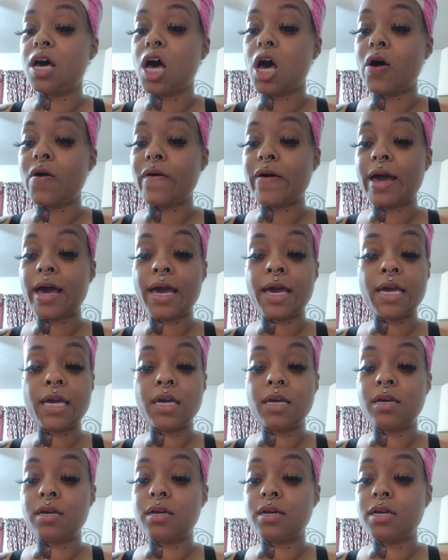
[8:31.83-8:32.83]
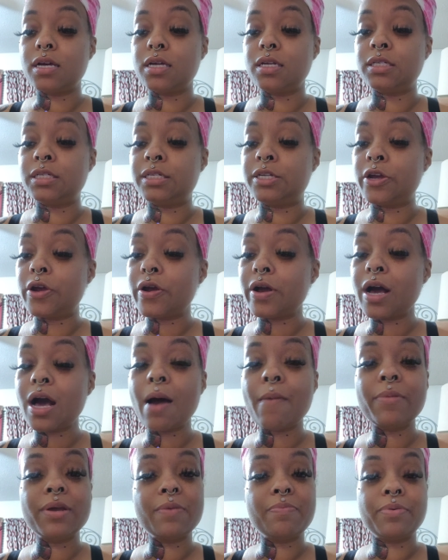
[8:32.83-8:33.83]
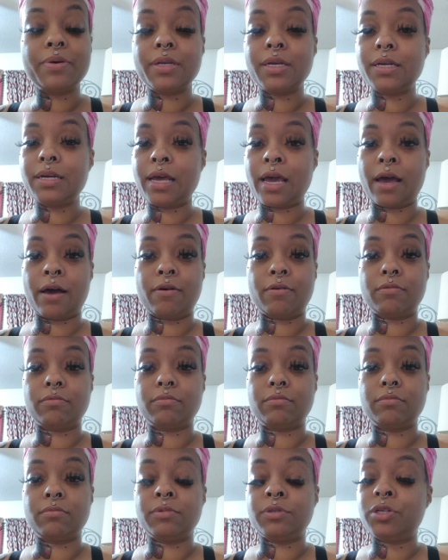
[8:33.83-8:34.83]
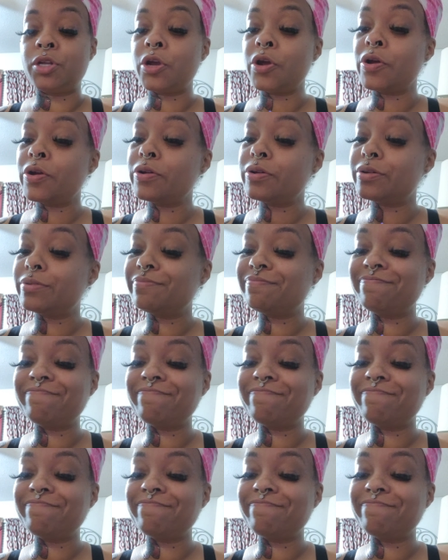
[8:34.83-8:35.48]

Okay, they're coming to put it down. They're